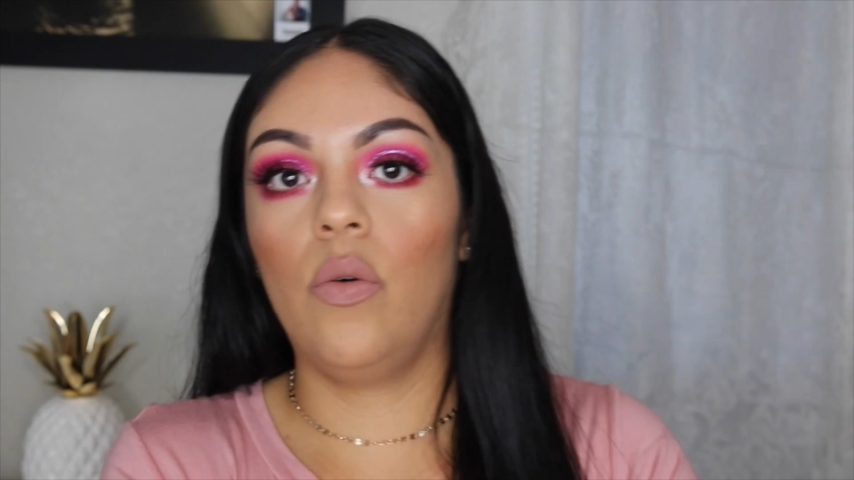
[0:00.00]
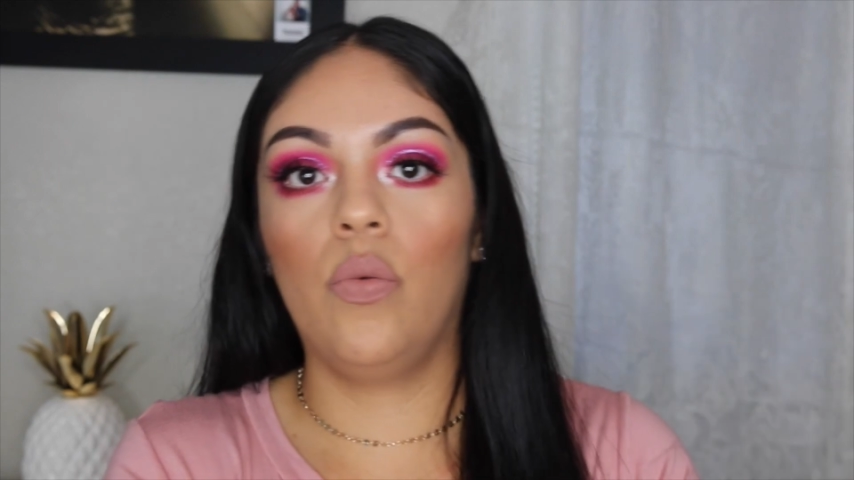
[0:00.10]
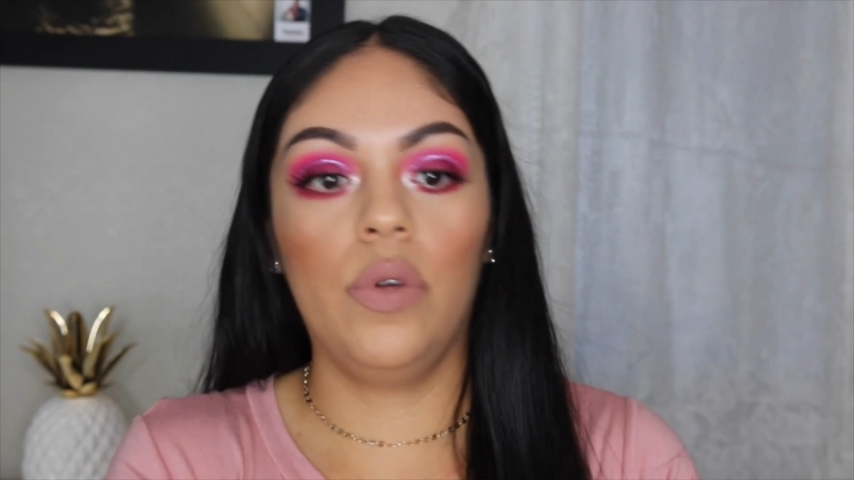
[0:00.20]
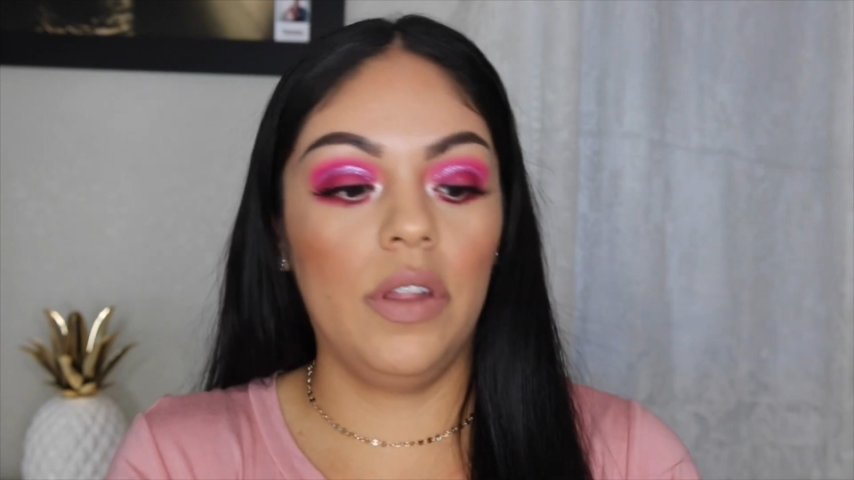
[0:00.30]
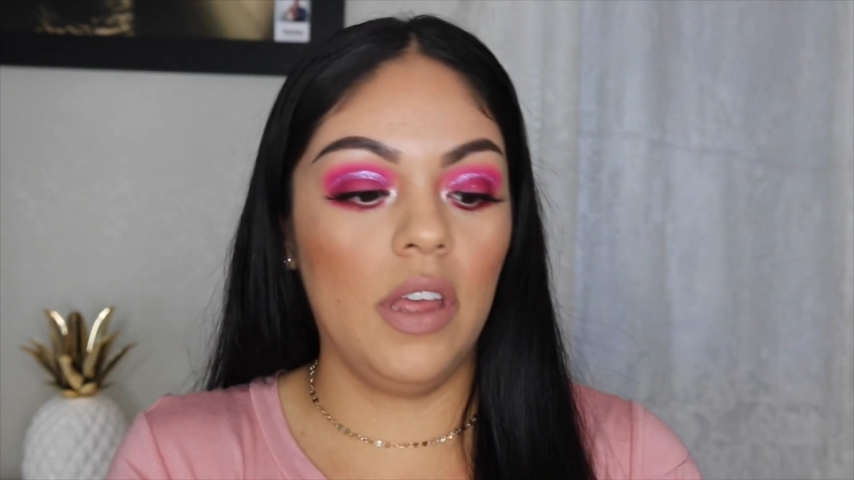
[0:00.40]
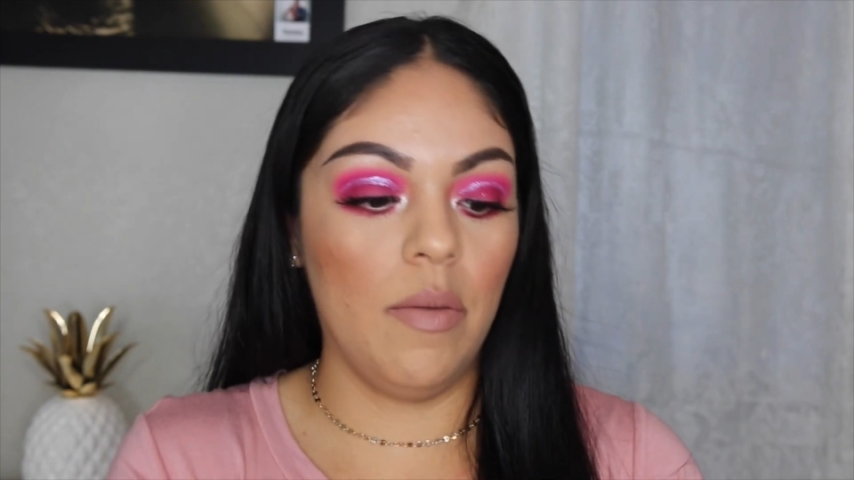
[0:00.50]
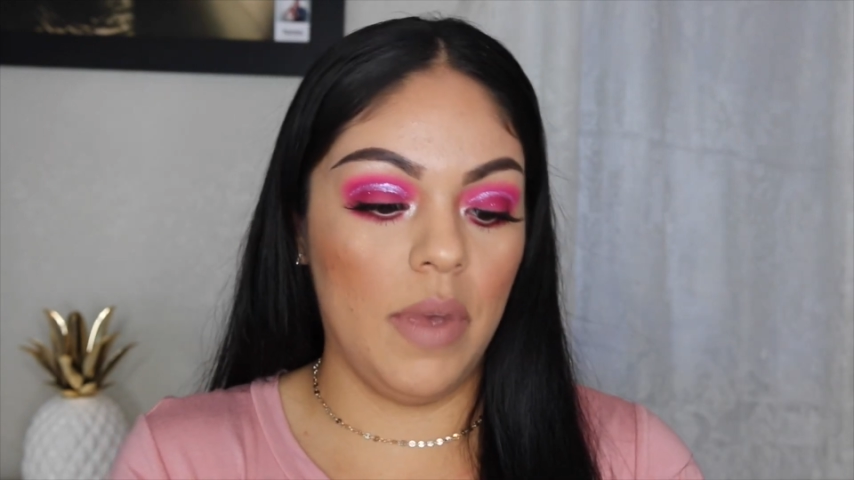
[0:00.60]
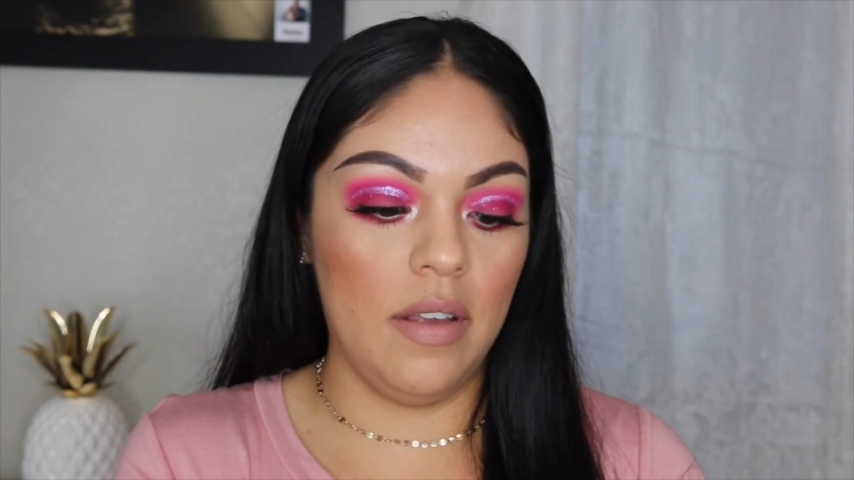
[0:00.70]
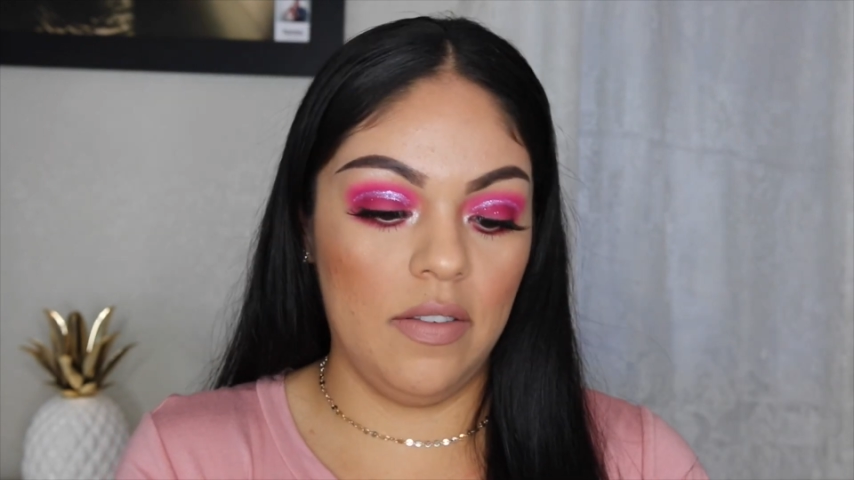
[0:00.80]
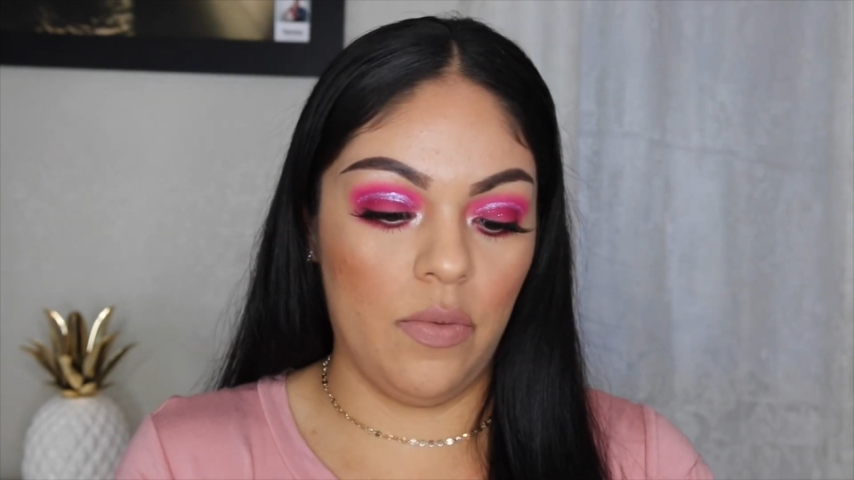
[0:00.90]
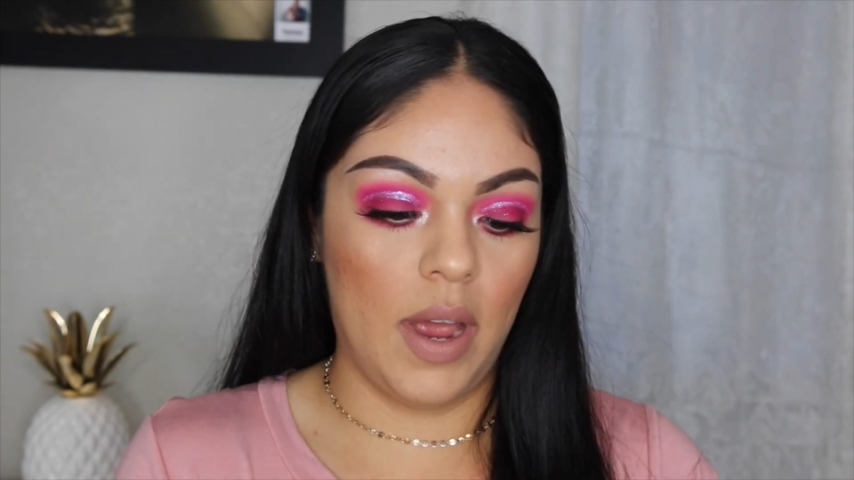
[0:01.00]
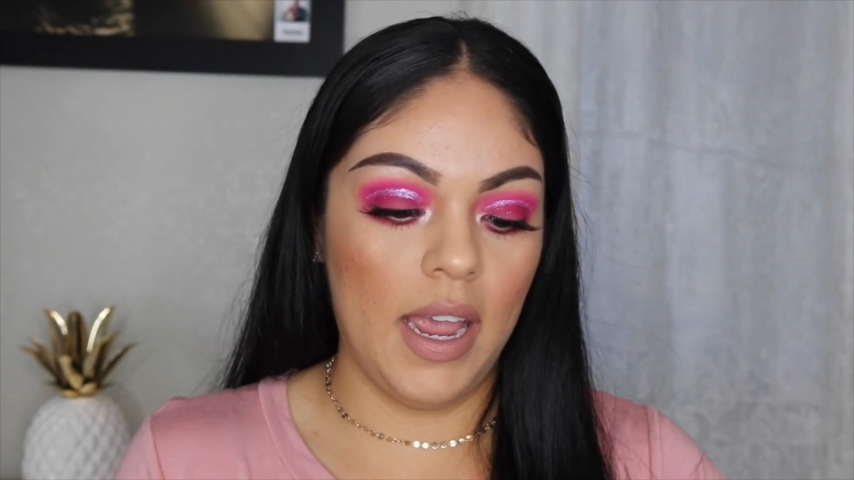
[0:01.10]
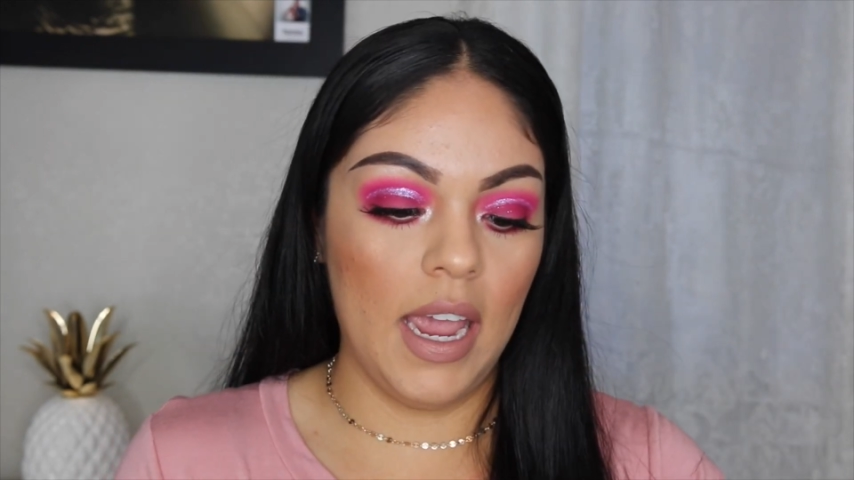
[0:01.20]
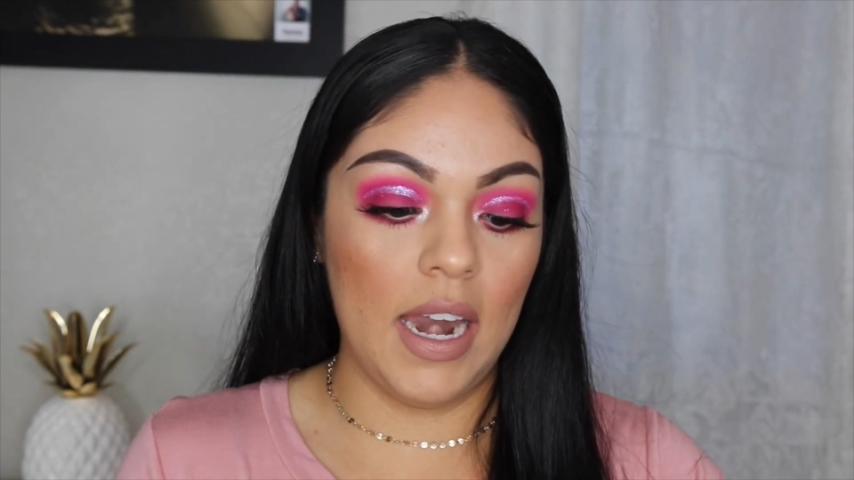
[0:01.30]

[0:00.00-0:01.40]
Really amazing, right?